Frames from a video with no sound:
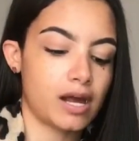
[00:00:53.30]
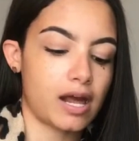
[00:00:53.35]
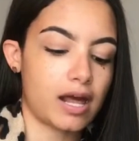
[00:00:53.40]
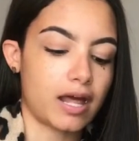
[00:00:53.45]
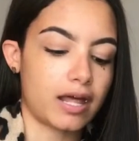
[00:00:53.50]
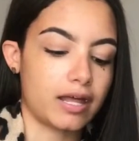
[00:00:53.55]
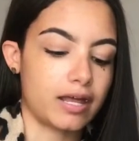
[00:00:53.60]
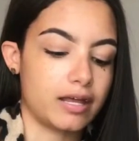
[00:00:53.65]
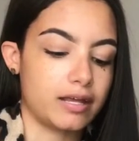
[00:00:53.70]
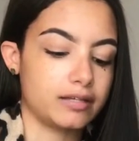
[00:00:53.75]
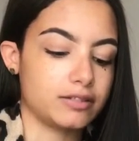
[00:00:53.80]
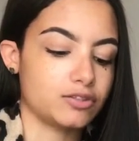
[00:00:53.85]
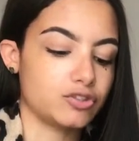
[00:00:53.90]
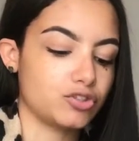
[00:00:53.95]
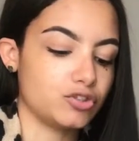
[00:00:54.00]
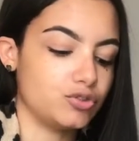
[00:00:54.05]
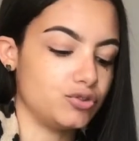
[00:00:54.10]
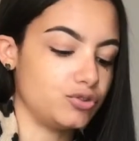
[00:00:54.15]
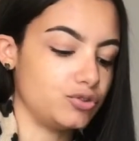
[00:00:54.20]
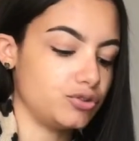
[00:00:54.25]
and
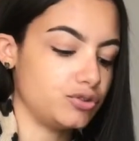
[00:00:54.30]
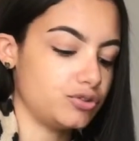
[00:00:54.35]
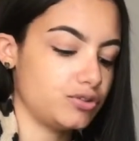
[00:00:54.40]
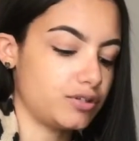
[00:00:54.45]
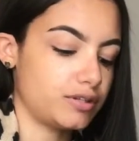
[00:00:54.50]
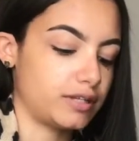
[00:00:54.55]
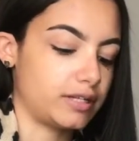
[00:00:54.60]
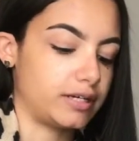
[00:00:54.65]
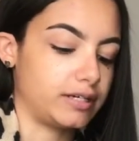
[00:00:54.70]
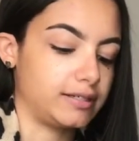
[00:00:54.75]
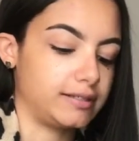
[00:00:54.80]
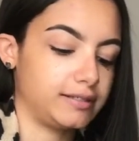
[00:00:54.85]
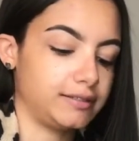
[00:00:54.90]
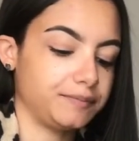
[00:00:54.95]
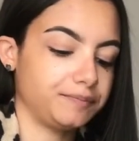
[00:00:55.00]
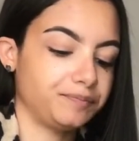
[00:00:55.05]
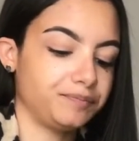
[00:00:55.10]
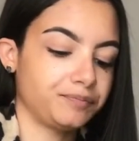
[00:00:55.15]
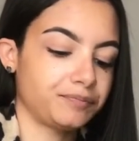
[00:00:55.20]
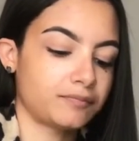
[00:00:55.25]
to do that